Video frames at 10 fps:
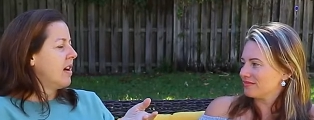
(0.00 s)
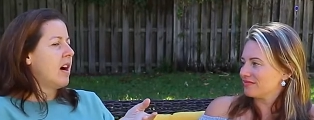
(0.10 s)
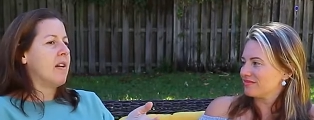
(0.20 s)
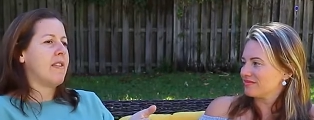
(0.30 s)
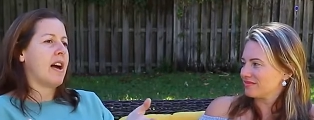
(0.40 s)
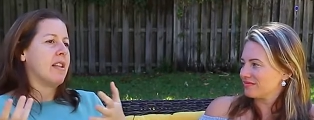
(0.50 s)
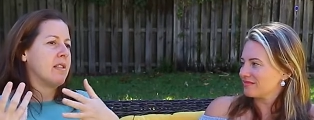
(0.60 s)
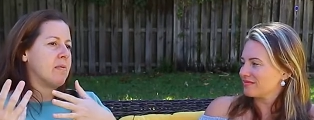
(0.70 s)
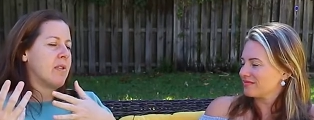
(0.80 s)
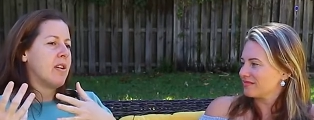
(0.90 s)
Speaker 1: off out
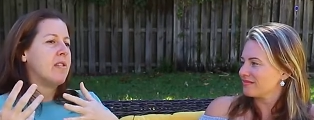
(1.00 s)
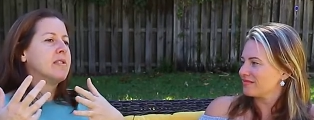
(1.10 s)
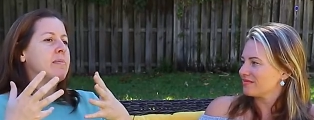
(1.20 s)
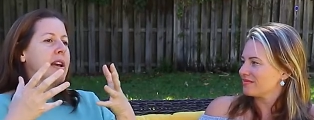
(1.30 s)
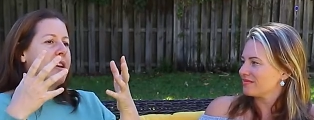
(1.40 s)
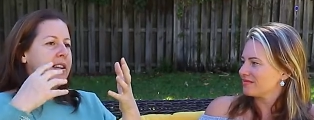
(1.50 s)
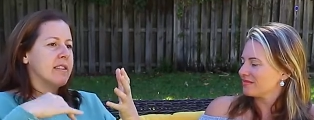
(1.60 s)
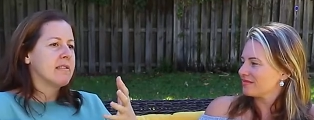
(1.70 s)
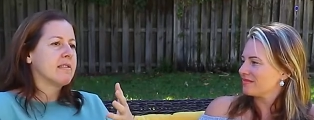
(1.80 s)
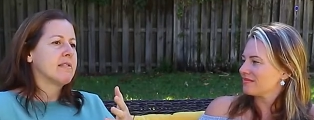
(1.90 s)
on the road to make
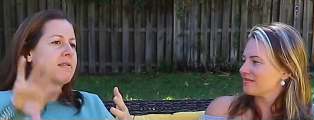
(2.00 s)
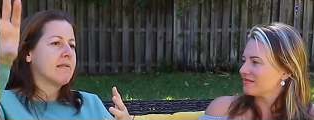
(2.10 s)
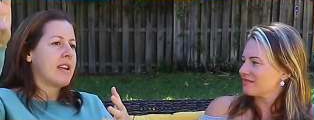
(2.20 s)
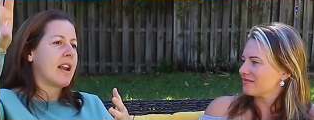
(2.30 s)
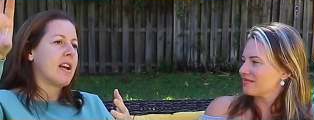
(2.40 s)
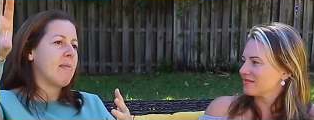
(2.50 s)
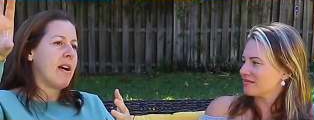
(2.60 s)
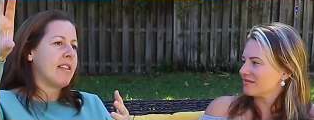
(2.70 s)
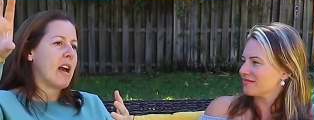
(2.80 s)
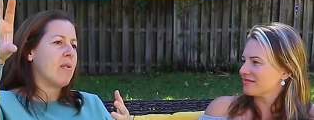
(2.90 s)
it kind of
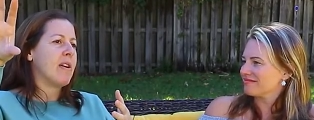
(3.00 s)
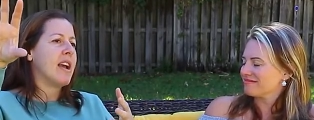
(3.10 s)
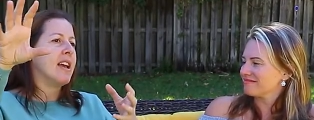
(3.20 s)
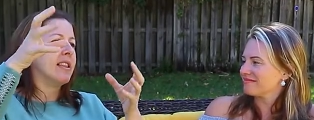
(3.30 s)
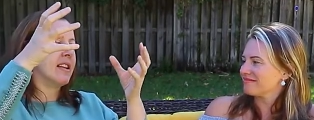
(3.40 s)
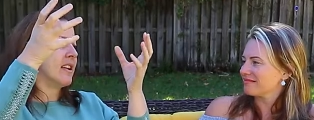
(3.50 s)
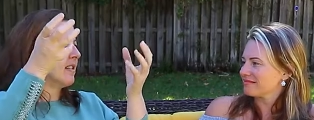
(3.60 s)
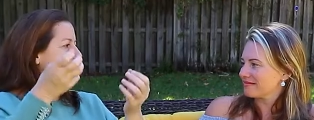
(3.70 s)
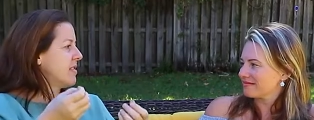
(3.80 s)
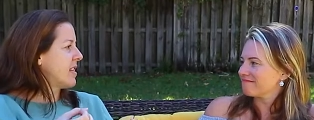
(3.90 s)
come out that way and then
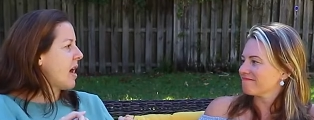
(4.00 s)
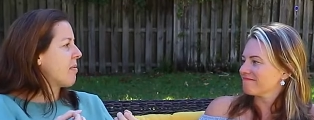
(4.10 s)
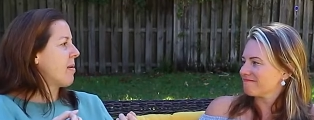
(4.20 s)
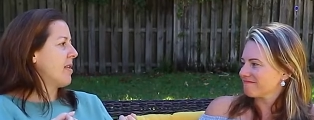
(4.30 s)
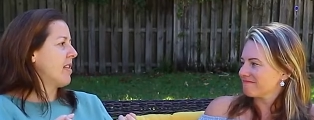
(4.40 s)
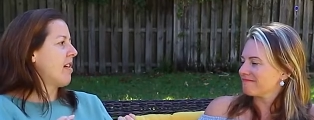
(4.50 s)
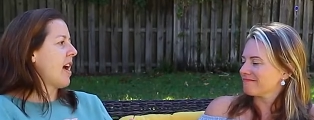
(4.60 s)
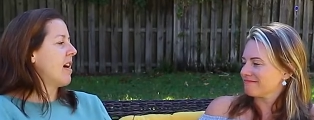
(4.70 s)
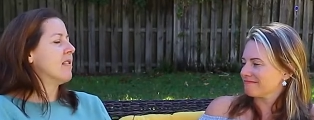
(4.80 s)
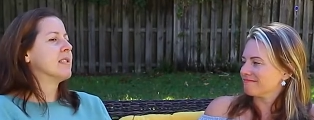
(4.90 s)
it stopped coming in their
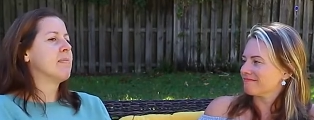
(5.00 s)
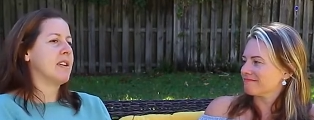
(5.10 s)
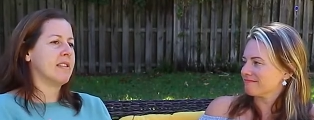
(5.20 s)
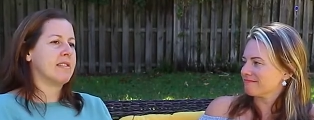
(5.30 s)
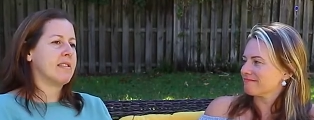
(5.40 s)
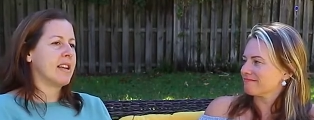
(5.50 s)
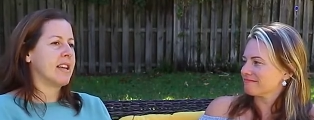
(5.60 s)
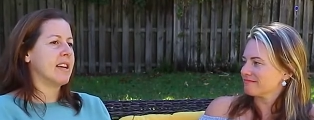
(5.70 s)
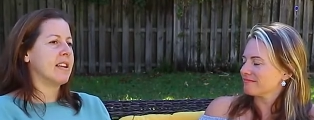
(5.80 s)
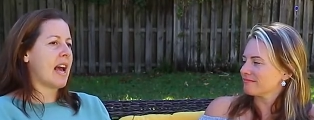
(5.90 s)
house mm. but mm-hmm.
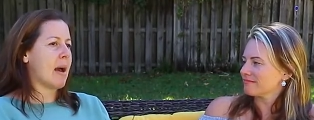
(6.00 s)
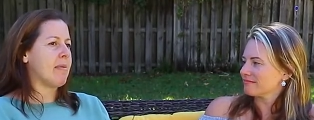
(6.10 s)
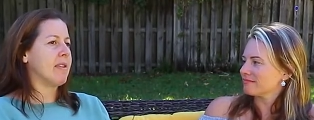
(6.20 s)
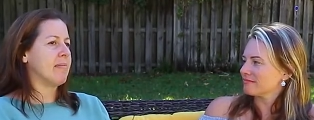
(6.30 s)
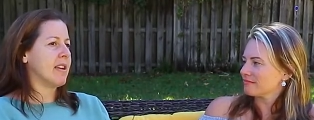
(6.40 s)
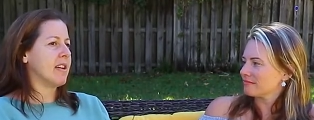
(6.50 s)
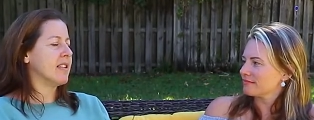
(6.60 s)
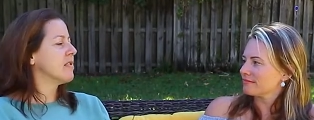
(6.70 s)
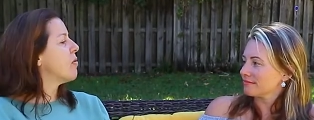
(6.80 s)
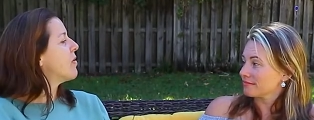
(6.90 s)
again
Speaker 2: happened
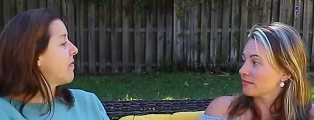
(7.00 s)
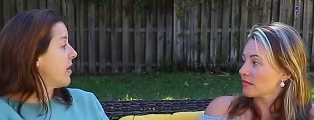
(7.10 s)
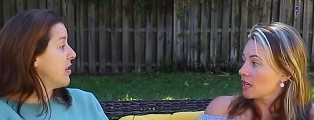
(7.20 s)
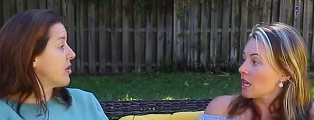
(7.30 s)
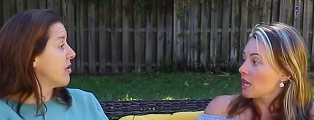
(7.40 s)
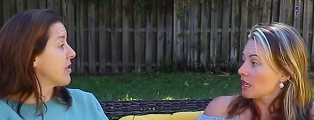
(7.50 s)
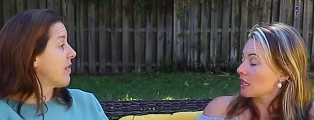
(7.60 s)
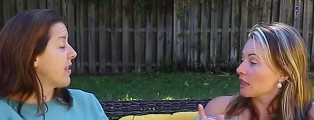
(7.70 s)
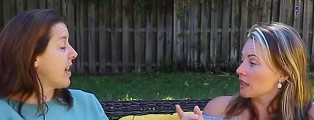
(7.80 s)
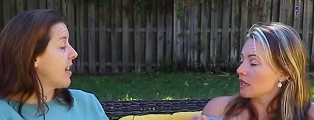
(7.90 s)
because so would flood insurance
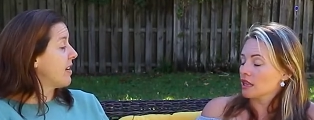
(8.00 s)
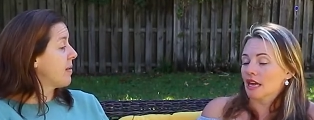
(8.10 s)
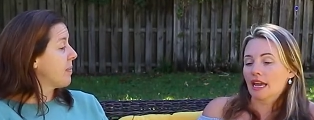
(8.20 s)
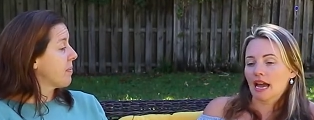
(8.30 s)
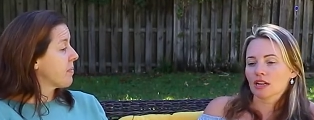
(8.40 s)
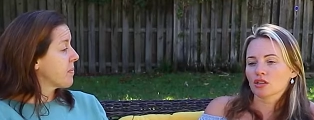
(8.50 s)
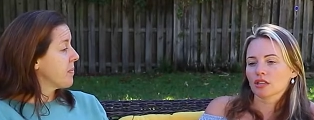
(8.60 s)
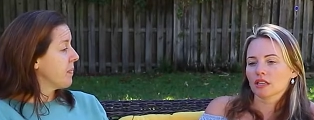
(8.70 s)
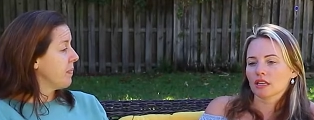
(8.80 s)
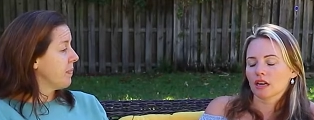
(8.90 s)
cover that they
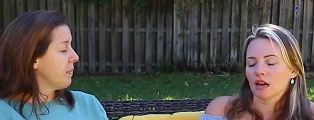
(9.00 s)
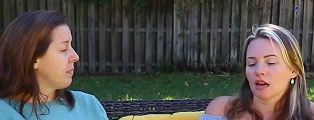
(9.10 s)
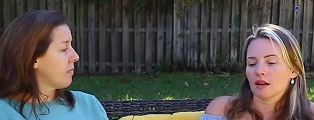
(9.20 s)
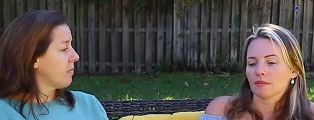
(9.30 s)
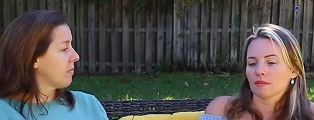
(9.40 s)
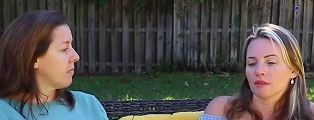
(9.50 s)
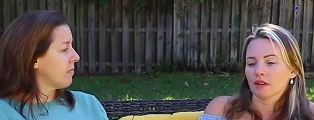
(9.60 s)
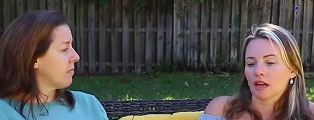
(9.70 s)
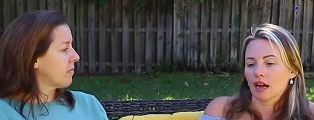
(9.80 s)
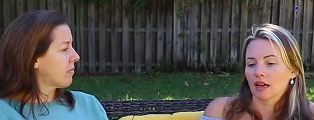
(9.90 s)
actually um,
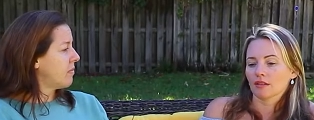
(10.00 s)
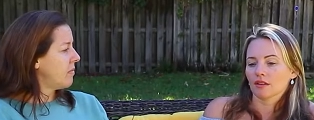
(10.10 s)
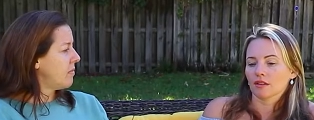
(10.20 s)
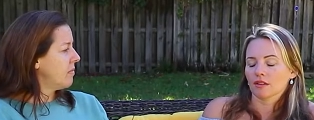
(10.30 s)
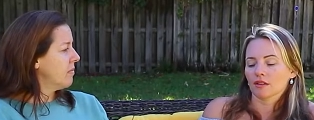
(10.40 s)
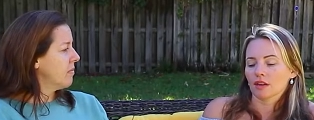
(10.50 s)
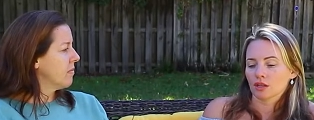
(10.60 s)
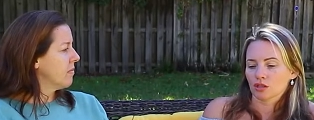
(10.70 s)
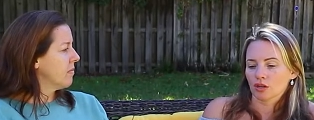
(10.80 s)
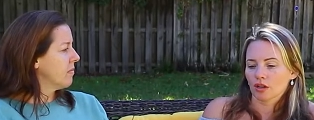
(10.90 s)
got
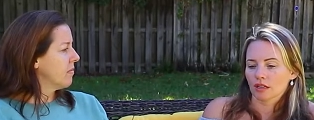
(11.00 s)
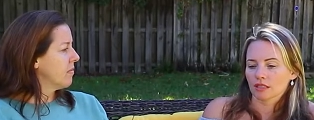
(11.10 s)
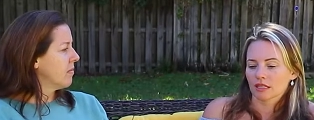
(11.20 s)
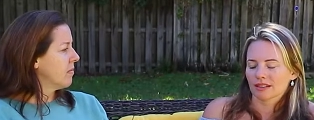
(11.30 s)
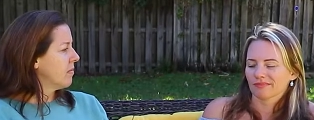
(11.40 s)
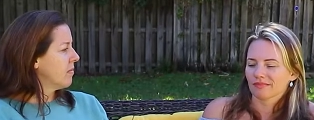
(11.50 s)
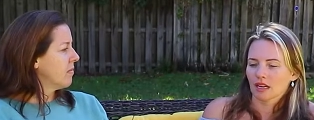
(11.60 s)
insurance they